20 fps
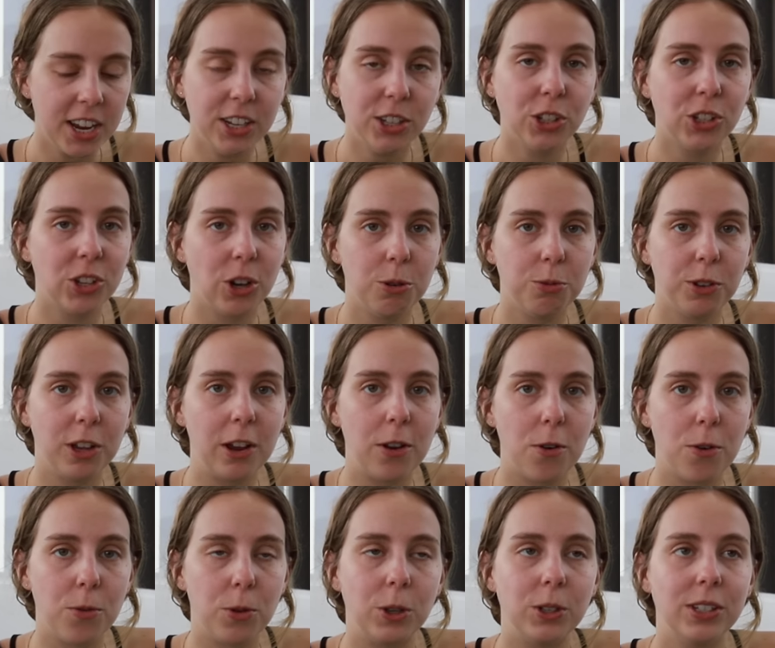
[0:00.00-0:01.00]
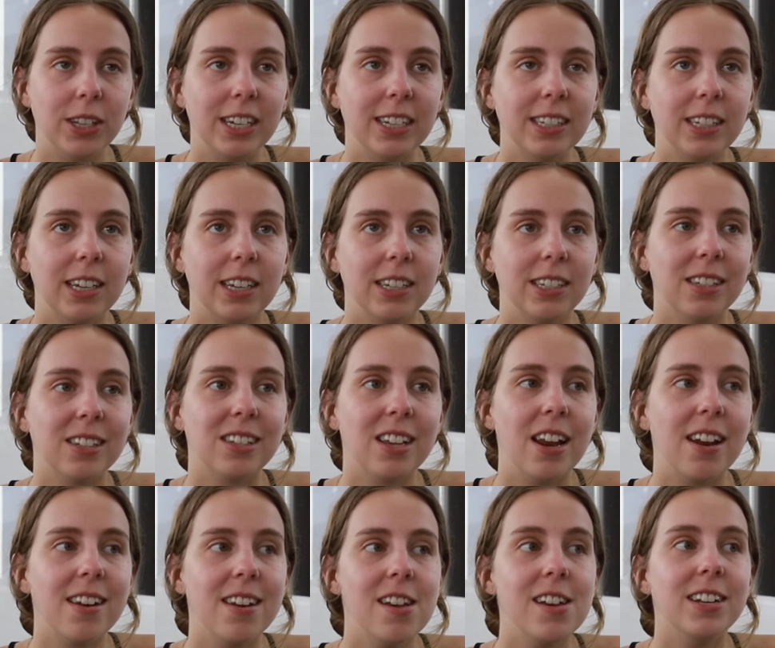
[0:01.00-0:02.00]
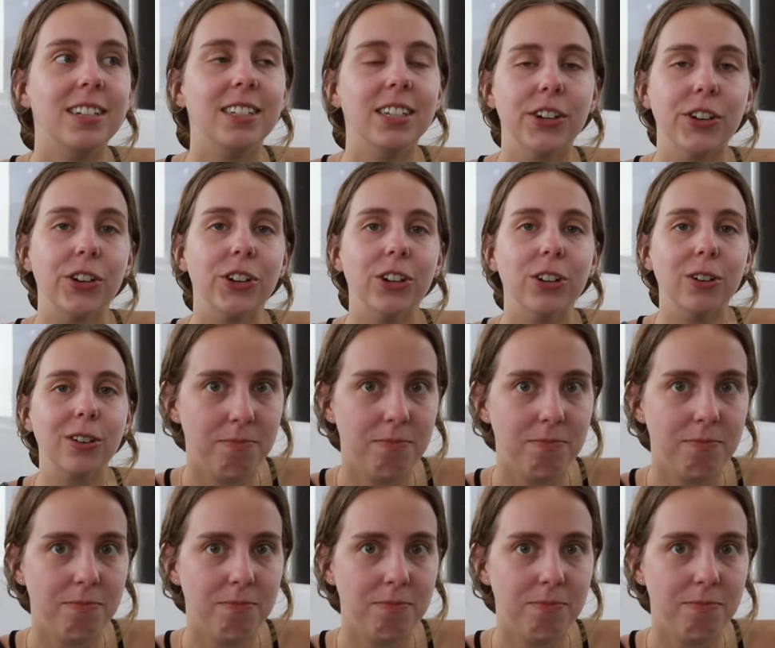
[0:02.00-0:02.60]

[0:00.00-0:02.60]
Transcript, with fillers: It's so flavorful. It tastes like a Sunday dinner